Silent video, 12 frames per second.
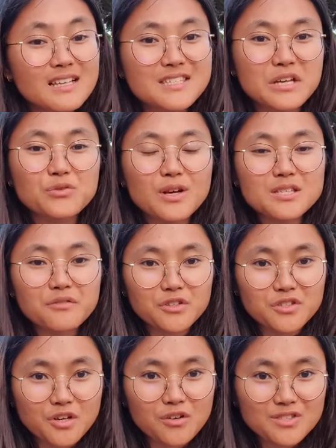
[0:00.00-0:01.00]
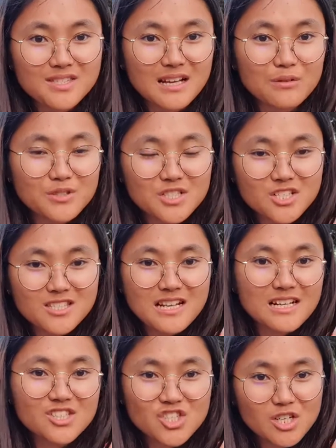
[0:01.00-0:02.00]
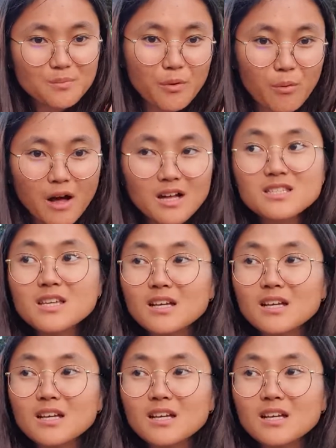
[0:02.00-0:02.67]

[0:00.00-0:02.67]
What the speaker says: the address of another hostel, which is like cheap around.